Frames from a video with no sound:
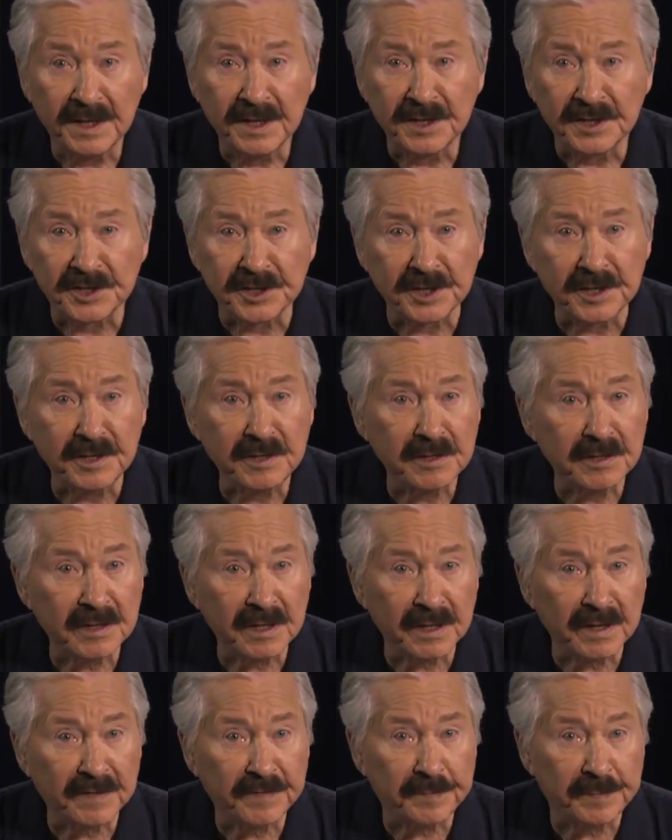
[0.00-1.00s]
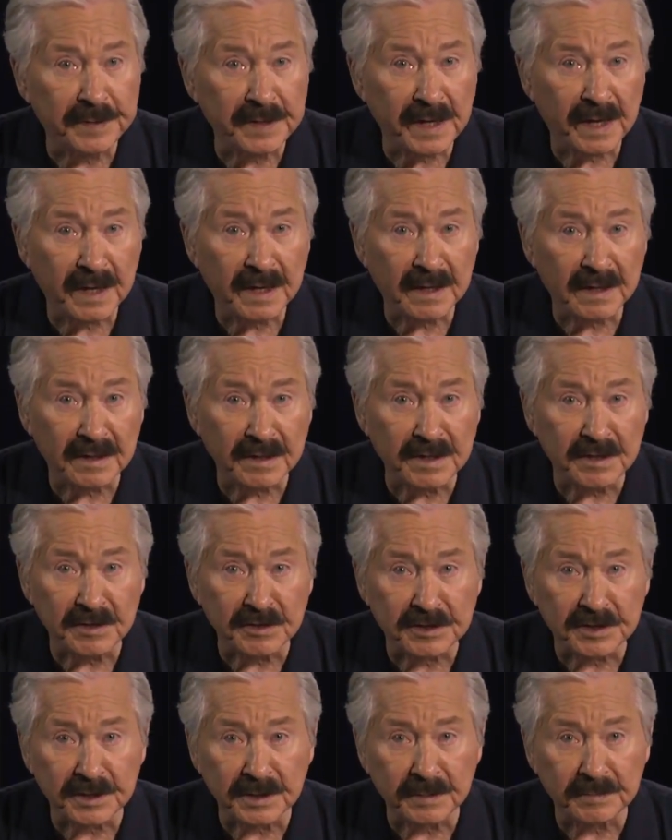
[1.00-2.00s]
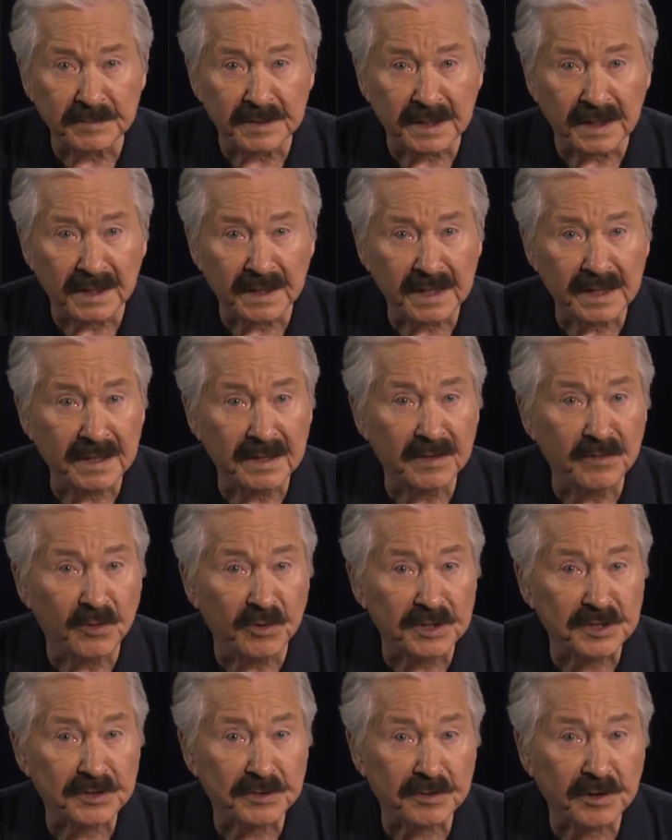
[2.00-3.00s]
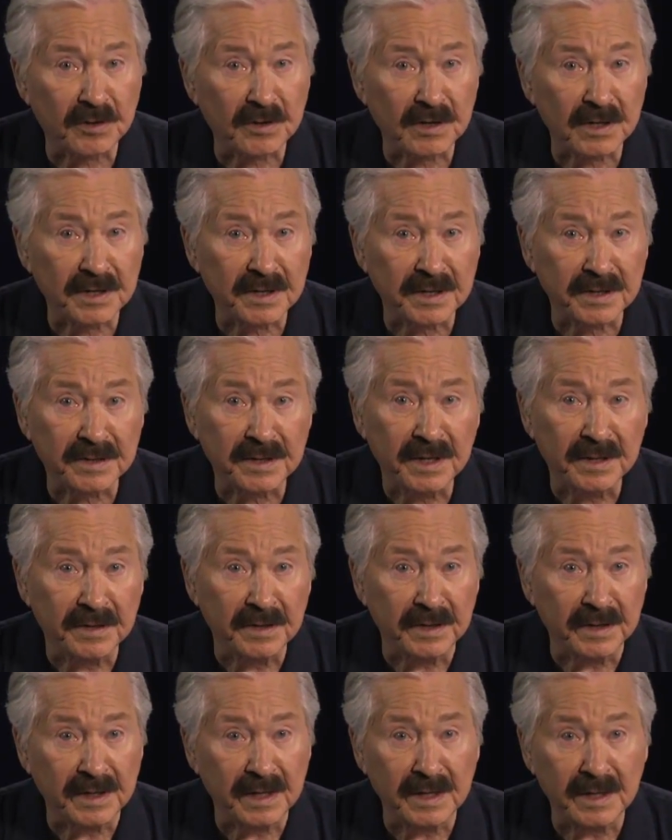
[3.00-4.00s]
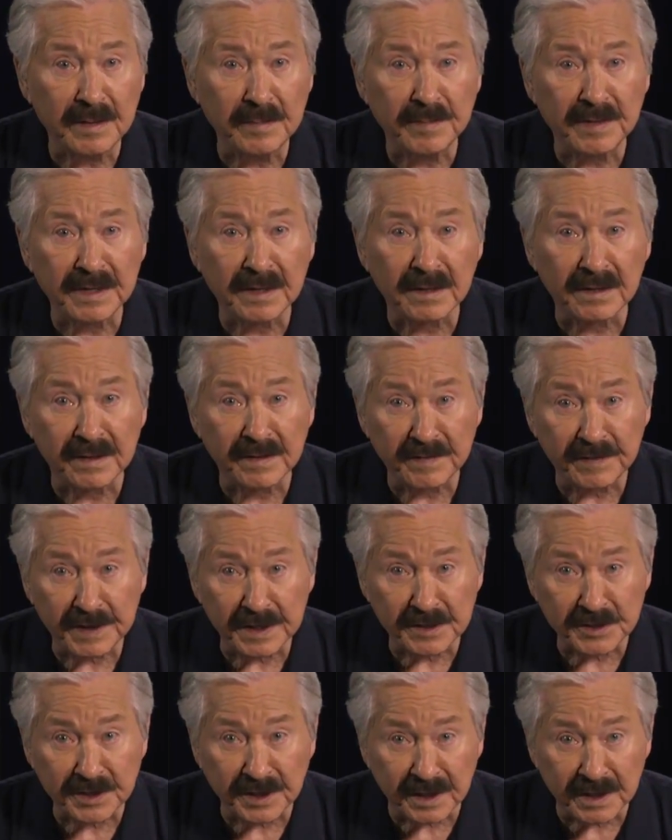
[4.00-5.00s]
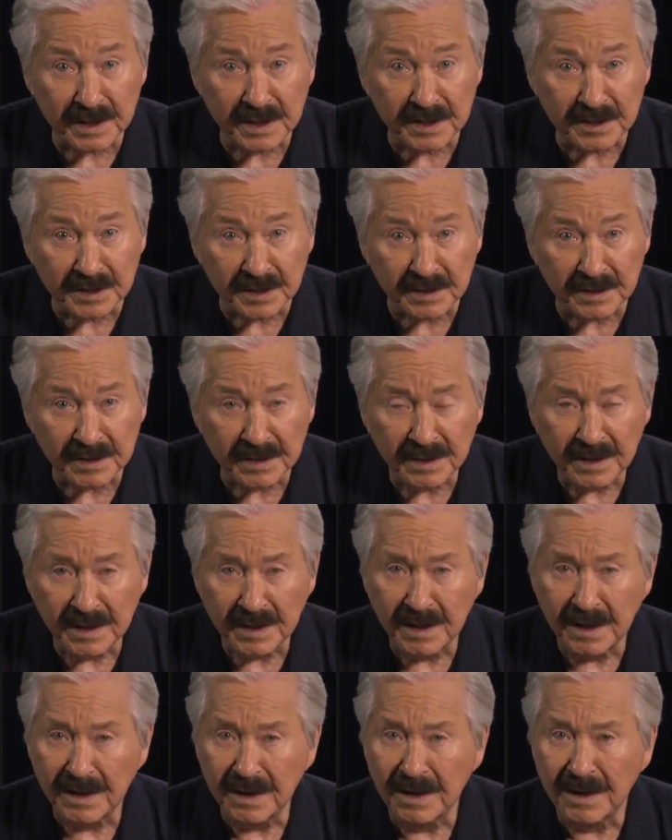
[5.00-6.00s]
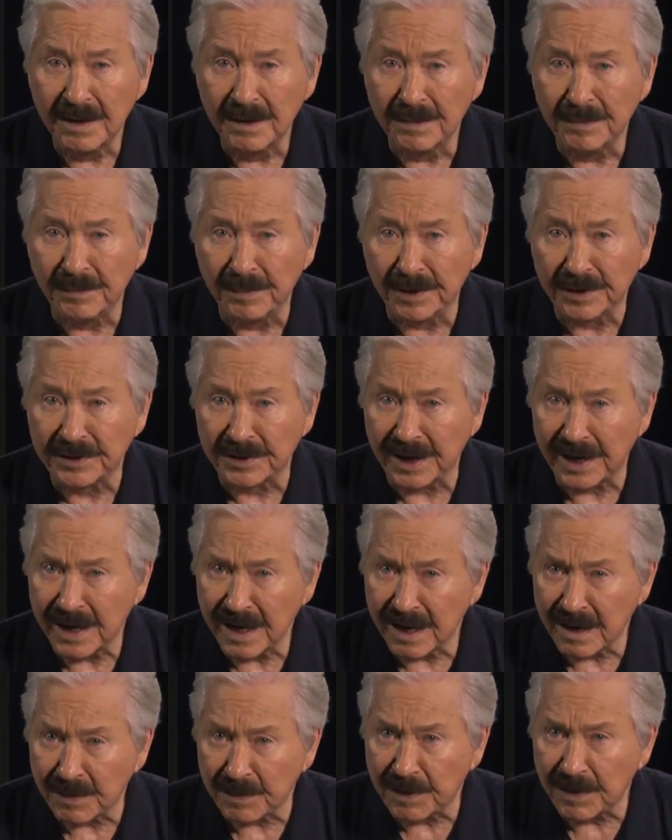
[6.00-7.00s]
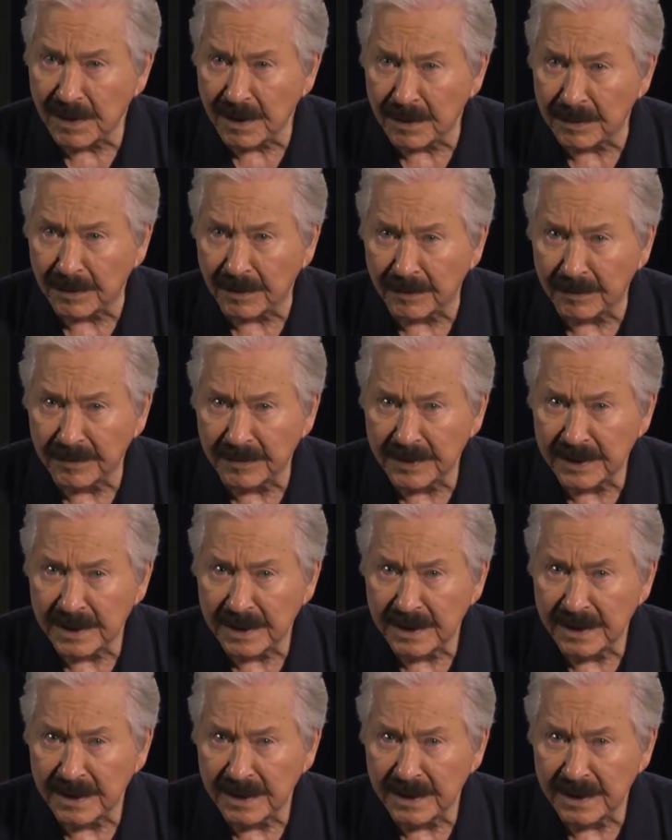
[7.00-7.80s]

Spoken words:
senior FBI leadership delayed restarting the email investigation. But they had a problem.